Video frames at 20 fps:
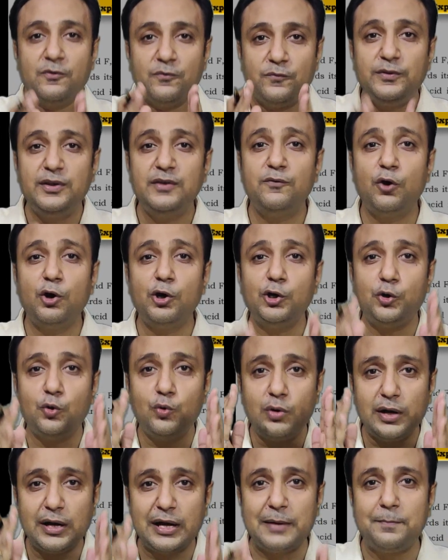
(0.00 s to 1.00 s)
we want
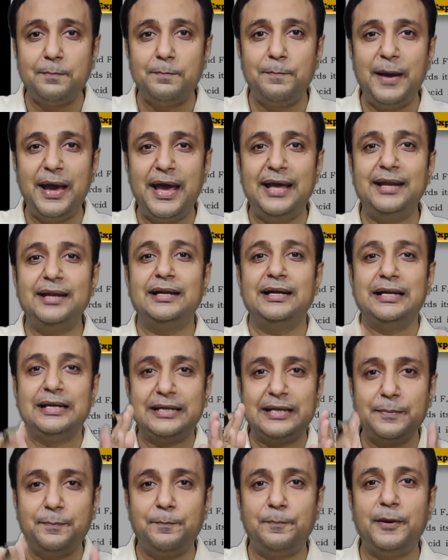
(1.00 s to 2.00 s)
to compare
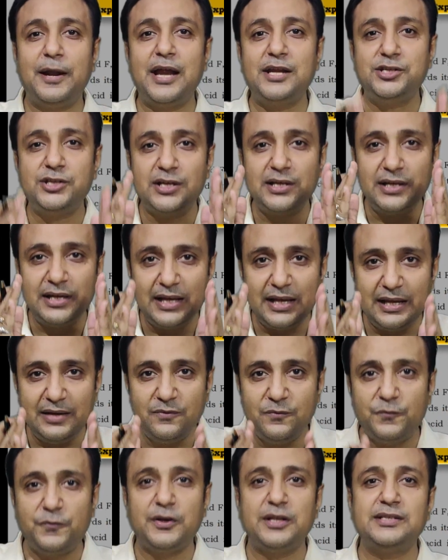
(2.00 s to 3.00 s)
depression
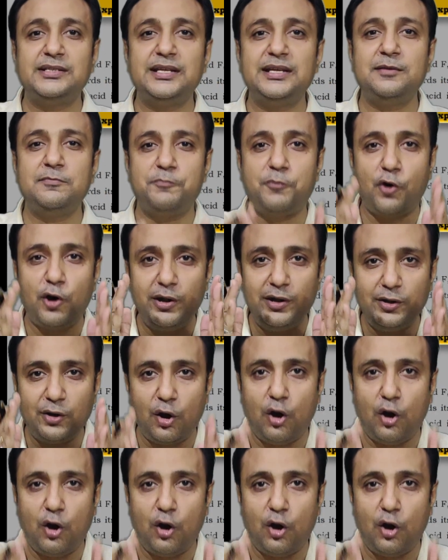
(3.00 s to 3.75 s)
in freezing point